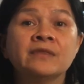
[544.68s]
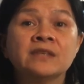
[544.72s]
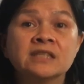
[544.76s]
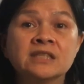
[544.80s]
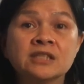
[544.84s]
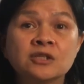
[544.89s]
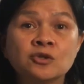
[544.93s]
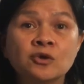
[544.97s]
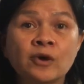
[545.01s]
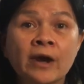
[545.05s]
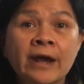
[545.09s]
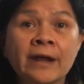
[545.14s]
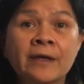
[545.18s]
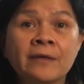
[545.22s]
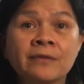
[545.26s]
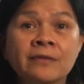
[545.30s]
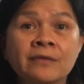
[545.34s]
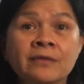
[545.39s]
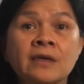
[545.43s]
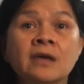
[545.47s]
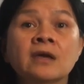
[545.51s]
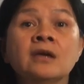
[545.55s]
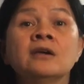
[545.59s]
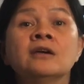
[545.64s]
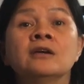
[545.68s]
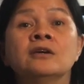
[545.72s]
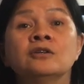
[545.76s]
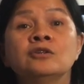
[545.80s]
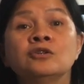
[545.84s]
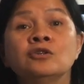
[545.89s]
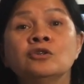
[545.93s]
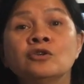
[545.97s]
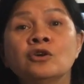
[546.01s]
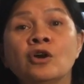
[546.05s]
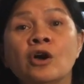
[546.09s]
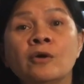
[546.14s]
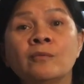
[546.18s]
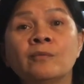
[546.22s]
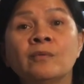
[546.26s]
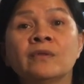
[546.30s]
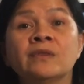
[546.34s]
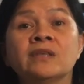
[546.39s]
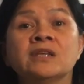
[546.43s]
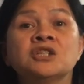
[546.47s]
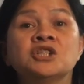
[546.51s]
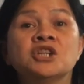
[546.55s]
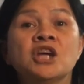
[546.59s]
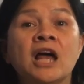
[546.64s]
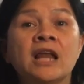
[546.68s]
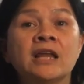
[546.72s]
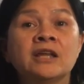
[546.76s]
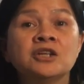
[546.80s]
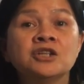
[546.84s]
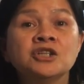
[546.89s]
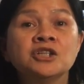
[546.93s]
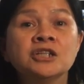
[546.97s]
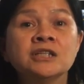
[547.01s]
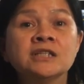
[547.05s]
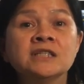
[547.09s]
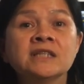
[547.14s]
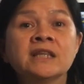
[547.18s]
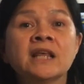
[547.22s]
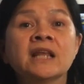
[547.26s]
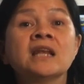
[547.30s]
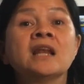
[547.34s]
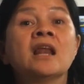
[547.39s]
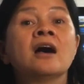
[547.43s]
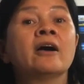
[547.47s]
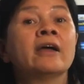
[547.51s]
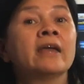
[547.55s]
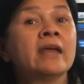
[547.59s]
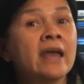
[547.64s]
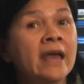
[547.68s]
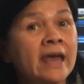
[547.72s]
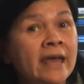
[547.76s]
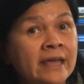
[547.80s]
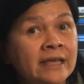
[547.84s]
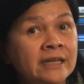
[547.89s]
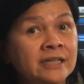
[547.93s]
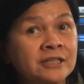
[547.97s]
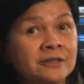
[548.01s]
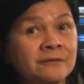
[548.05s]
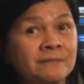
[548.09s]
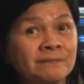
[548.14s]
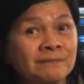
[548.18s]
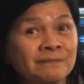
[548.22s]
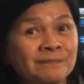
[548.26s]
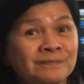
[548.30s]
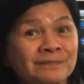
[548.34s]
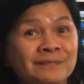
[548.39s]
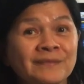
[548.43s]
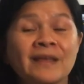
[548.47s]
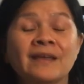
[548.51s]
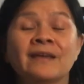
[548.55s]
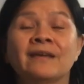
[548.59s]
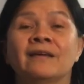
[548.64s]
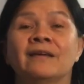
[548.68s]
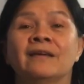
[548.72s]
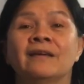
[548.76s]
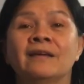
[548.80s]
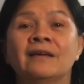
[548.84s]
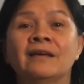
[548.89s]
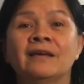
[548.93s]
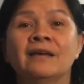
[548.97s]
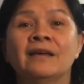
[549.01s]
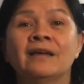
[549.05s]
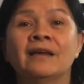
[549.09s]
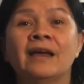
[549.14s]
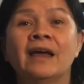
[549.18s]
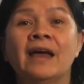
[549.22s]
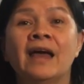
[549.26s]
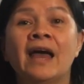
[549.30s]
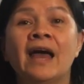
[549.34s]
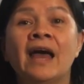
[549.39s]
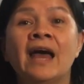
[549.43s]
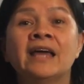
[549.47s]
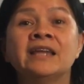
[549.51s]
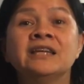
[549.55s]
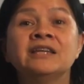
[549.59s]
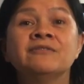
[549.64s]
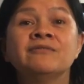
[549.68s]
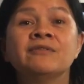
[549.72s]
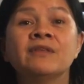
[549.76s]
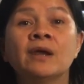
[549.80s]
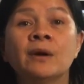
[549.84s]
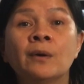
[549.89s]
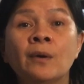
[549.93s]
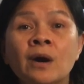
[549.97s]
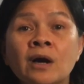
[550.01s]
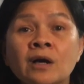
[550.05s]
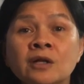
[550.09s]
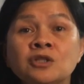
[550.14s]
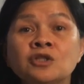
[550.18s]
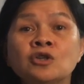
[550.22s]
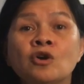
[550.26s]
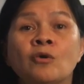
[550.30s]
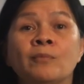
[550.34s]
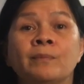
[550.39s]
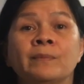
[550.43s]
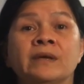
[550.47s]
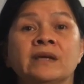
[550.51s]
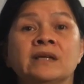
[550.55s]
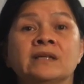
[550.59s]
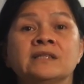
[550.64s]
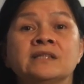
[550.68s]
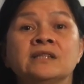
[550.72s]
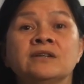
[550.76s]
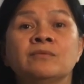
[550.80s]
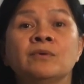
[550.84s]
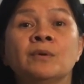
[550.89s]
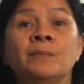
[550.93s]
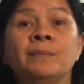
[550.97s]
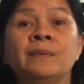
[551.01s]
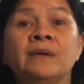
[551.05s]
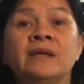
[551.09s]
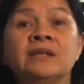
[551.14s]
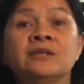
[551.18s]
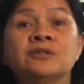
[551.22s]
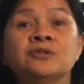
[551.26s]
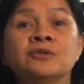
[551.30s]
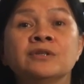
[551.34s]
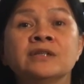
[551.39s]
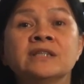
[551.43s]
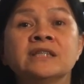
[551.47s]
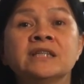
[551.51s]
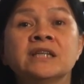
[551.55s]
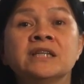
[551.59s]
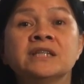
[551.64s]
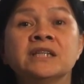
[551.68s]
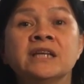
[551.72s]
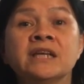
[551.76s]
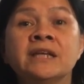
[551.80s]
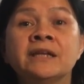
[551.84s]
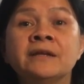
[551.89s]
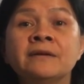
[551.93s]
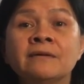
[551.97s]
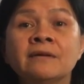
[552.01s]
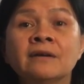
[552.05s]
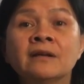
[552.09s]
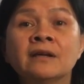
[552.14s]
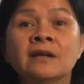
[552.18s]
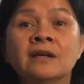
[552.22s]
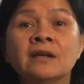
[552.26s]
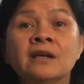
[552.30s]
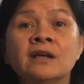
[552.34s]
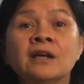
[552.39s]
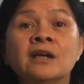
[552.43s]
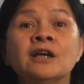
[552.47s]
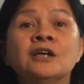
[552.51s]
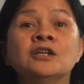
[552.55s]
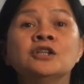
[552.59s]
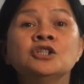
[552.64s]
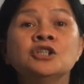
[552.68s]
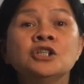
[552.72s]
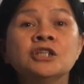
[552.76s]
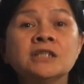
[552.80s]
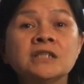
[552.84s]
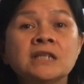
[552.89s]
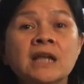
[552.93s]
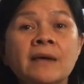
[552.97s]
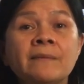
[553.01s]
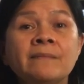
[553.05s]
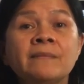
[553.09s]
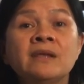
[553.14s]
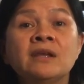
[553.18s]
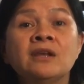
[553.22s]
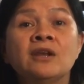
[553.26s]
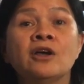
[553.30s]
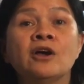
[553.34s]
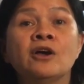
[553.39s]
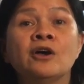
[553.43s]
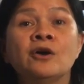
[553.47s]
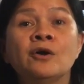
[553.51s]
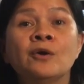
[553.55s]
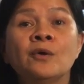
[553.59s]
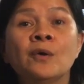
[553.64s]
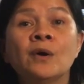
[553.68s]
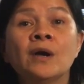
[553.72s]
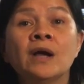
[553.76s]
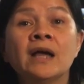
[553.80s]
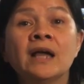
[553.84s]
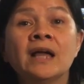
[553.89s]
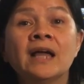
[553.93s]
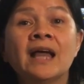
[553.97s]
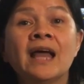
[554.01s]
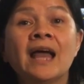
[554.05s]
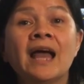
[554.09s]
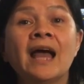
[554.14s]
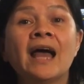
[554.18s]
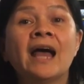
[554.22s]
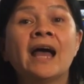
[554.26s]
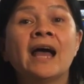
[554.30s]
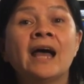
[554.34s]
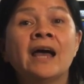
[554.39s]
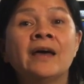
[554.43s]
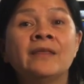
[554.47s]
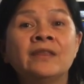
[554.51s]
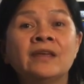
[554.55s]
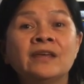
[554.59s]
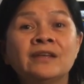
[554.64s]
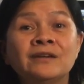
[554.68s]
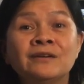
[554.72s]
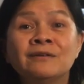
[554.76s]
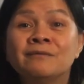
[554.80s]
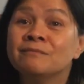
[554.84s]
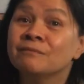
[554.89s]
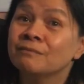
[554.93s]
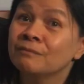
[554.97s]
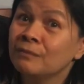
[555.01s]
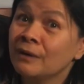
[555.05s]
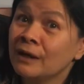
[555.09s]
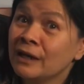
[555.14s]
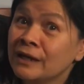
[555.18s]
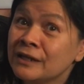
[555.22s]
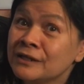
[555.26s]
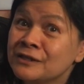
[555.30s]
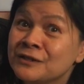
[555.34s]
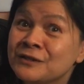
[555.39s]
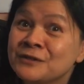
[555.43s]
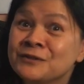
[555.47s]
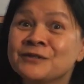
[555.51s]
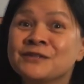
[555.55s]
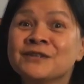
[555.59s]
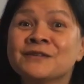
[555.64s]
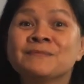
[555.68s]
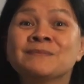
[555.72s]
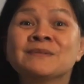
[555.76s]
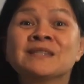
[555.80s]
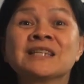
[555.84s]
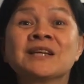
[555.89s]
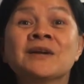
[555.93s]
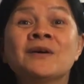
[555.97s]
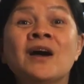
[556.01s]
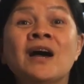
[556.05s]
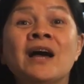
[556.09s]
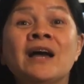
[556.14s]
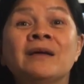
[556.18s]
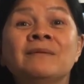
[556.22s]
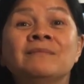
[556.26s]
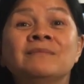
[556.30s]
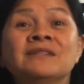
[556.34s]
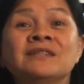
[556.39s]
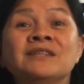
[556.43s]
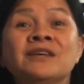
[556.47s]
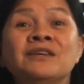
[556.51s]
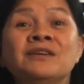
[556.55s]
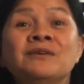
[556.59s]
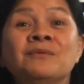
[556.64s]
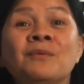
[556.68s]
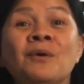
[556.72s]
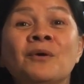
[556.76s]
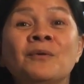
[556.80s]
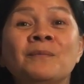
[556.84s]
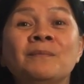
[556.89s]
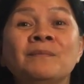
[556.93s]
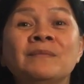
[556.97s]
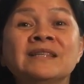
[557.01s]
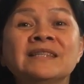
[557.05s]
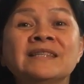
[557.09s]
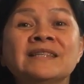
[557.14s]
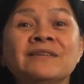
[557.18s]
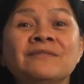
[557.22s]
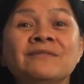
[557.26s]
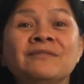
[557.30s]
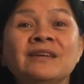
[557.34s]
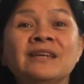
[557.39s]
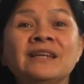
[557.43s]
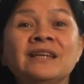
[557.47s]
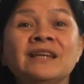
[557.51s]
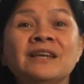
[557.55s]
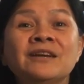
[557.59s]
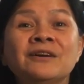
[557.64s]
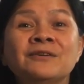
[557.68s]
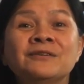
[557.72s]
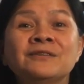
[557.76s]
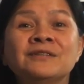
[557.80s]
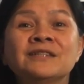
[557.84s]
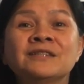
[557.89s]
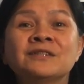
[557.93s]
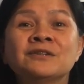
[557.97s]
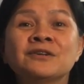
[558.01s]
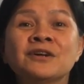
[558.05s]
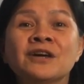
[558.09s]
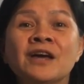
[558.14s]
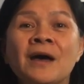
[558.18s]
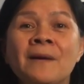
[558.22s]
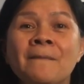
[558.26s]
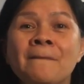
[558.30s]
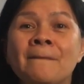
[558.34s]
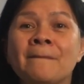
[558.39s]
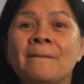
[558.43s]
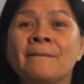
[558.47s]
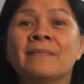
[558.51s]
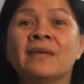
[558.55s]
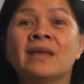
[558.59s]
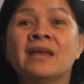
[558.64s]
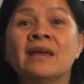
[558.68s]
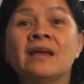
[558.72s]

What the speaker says: the strength to cope with the challenges that lie ahead. And if there are topics you would be interested in, just let me know, and then please do subscribe so you won't miss the videos to come